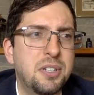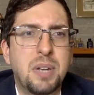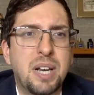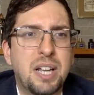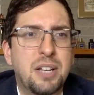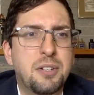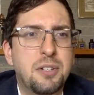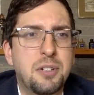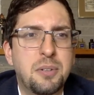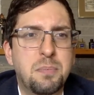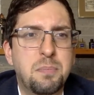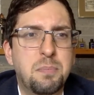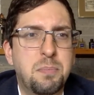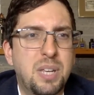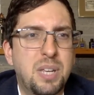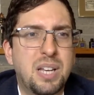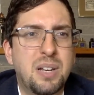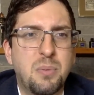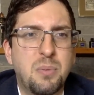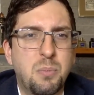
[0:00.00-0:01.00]
but I could
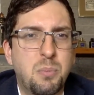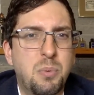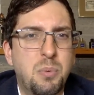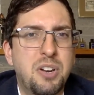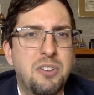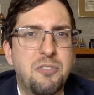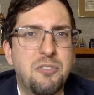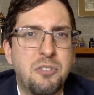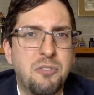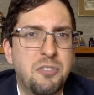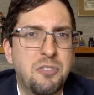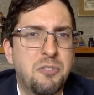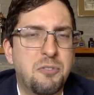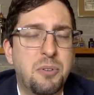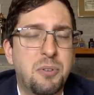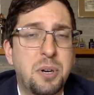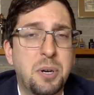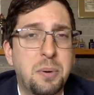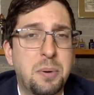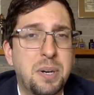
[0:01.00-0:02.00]
pick whiff of the
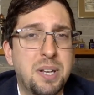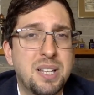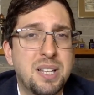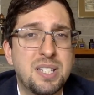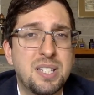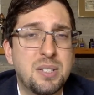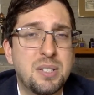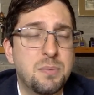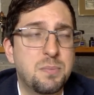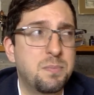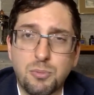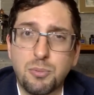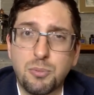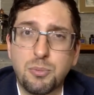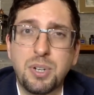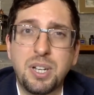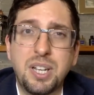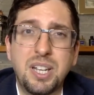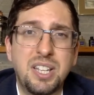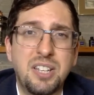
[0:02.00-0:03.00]
fragrance
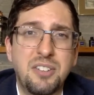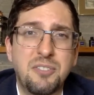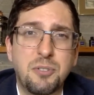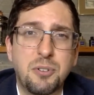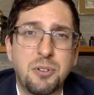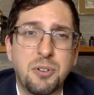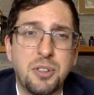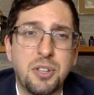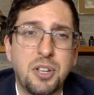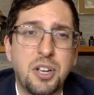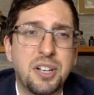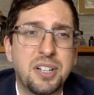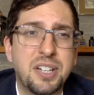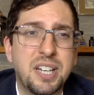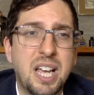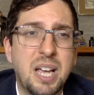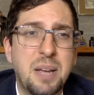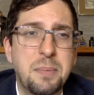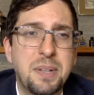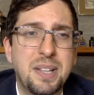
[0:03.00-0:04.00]
really for a long
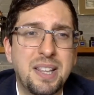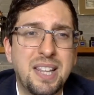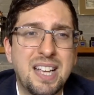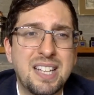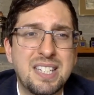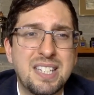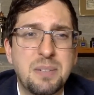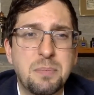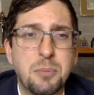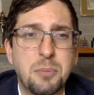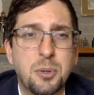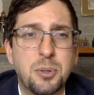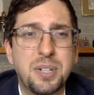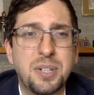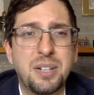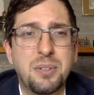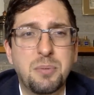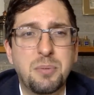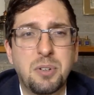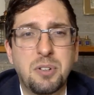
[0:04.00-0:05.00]
time. It lasted more
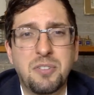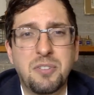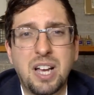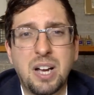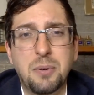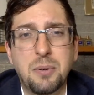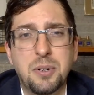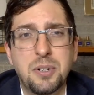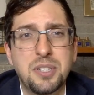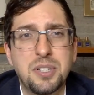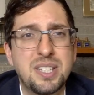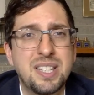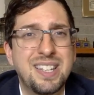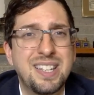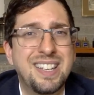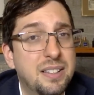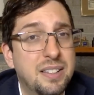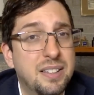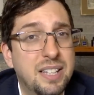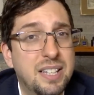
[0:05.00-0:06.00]
than 12 hours,
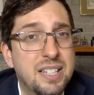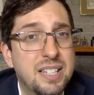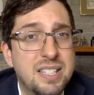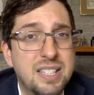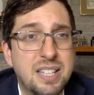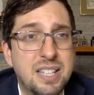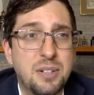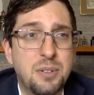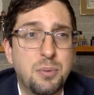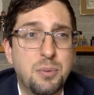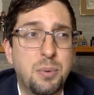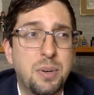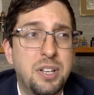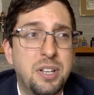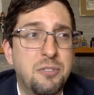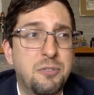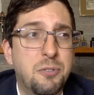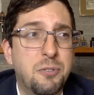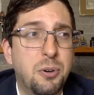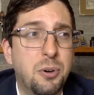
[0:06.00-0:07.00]
less than
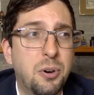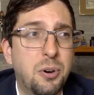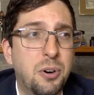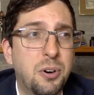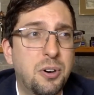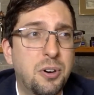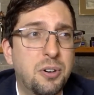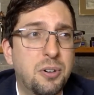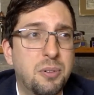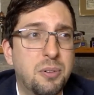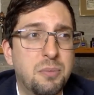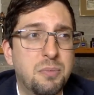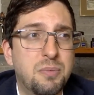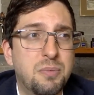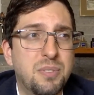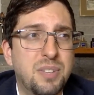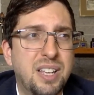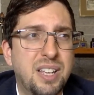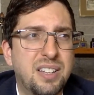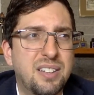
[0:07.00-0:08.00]
24, or
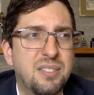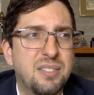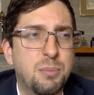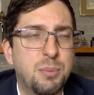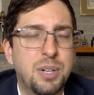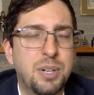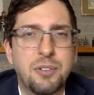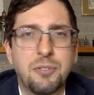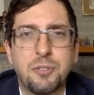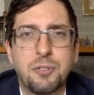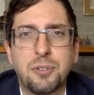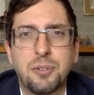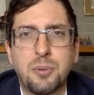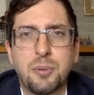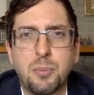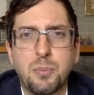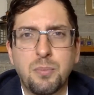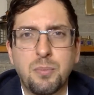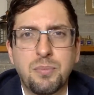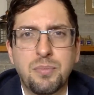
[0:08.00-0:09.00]
like whatever
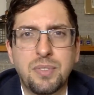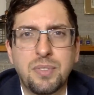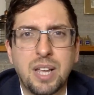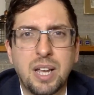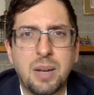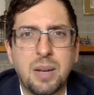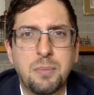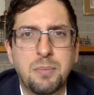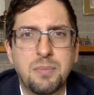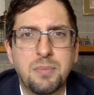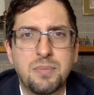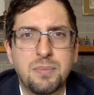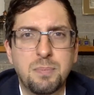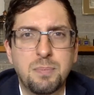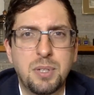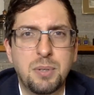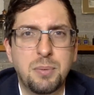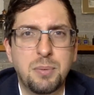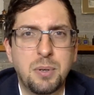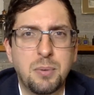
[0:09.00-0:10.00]
time
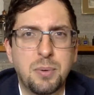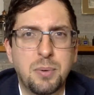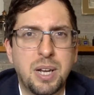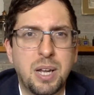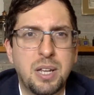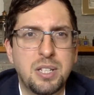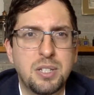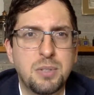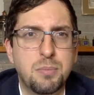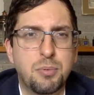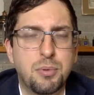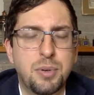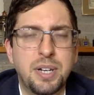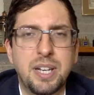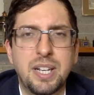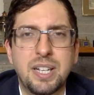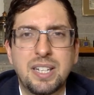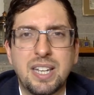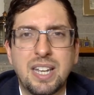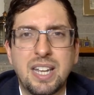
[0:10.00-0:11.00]
between when I sprayed
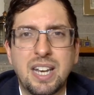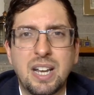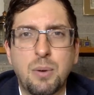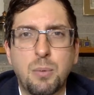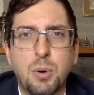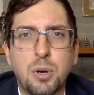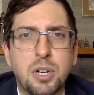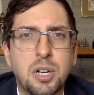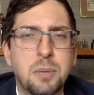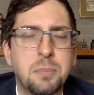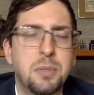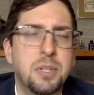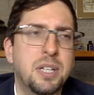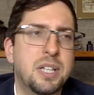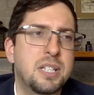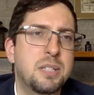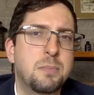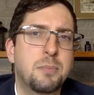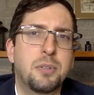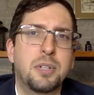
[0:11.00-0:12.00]
it and I woke up the
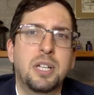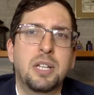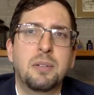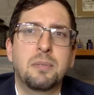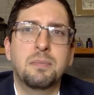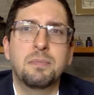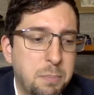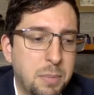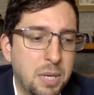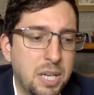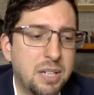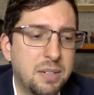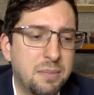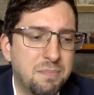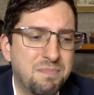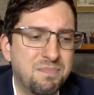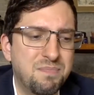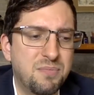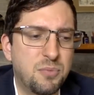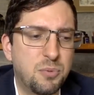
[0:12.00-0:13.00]
next morning. But
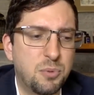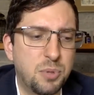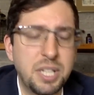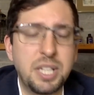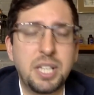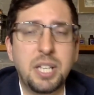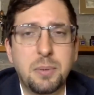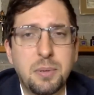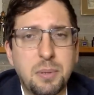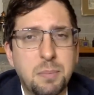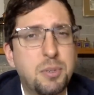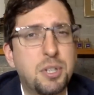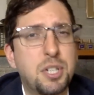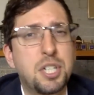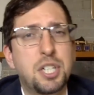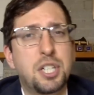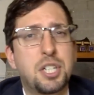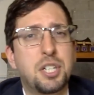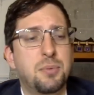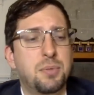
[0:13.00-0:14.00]
really, the
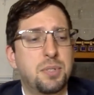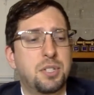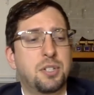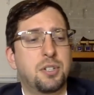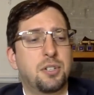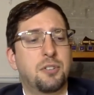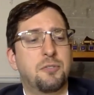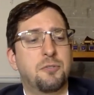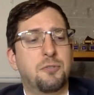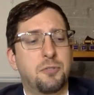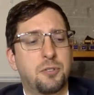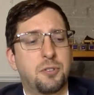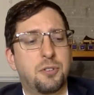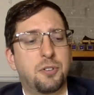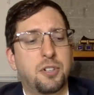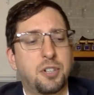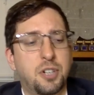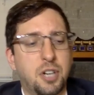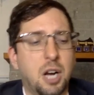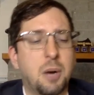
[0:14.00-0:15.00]
projection was good for
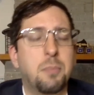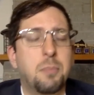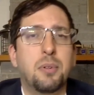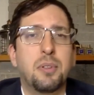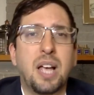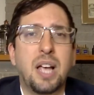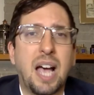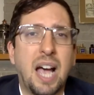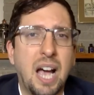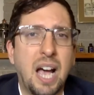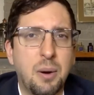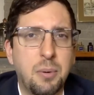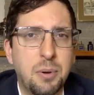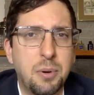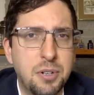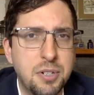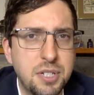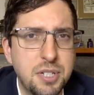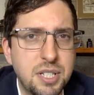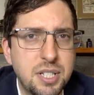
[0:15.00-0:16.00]
a couple
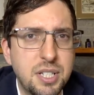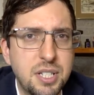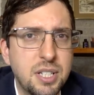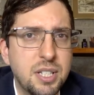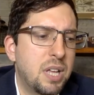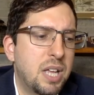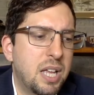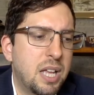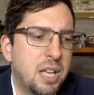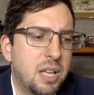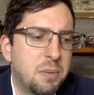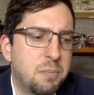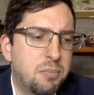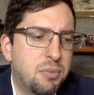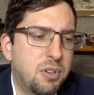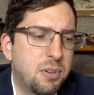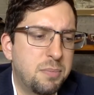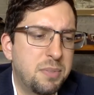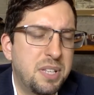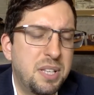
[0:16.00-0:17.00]
hours and
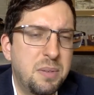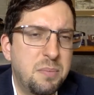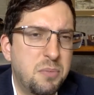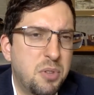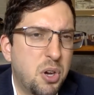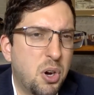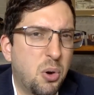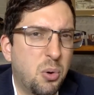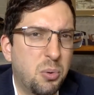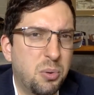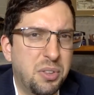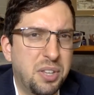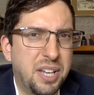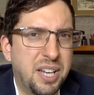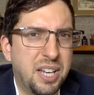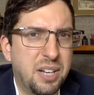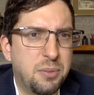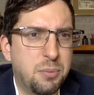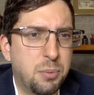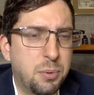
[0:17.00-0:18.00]
probably the whole day
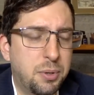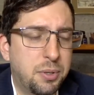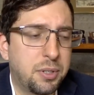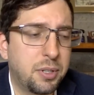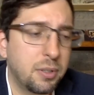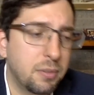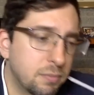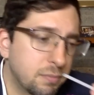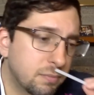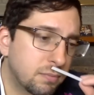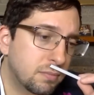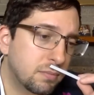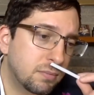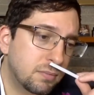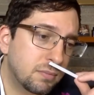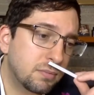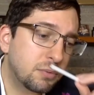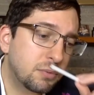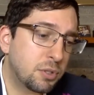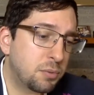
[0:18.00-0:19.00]
at work.
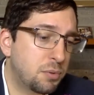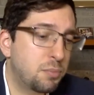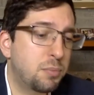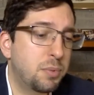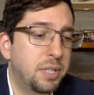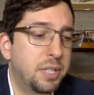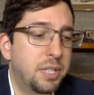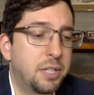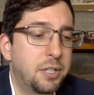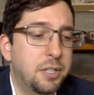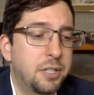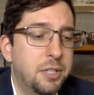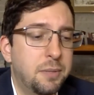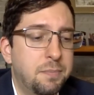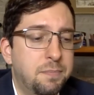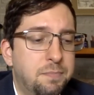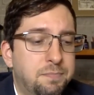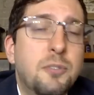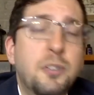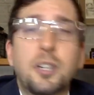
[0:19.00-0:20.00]
Really good.
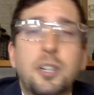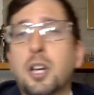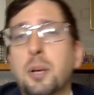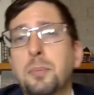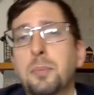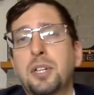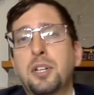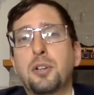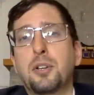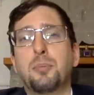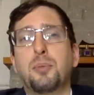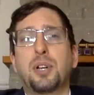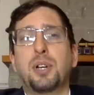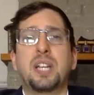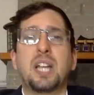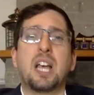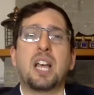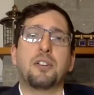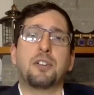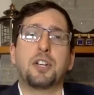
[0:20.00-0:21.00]
For the complete note
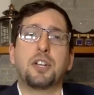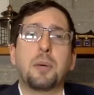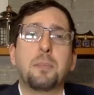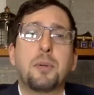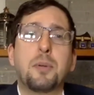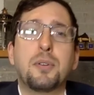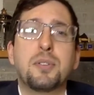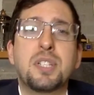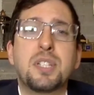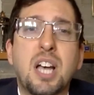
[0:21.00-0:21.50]
breakdown, top notes